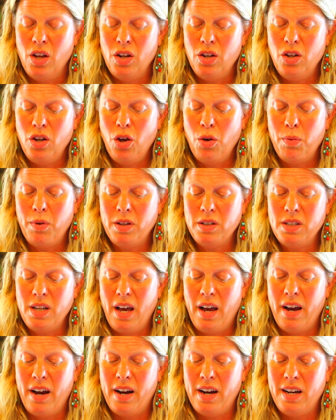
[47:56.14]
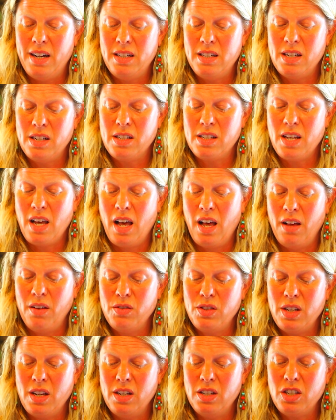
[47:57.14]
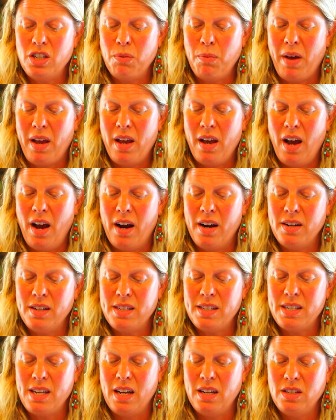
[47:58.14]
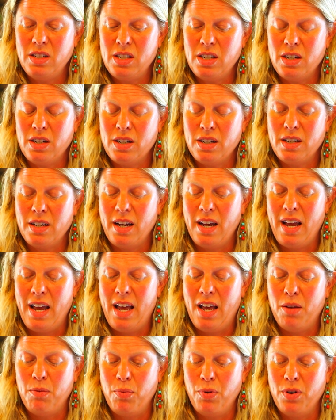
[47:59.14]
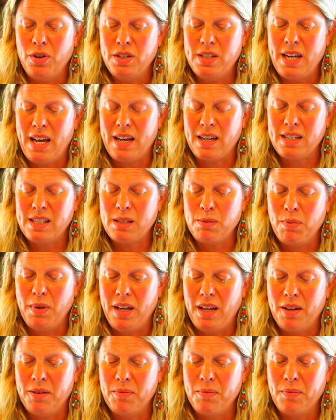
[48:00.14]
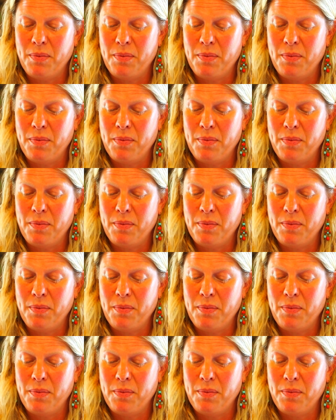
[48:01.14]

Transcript: Noble Tara dissolves into my heart center and protects me.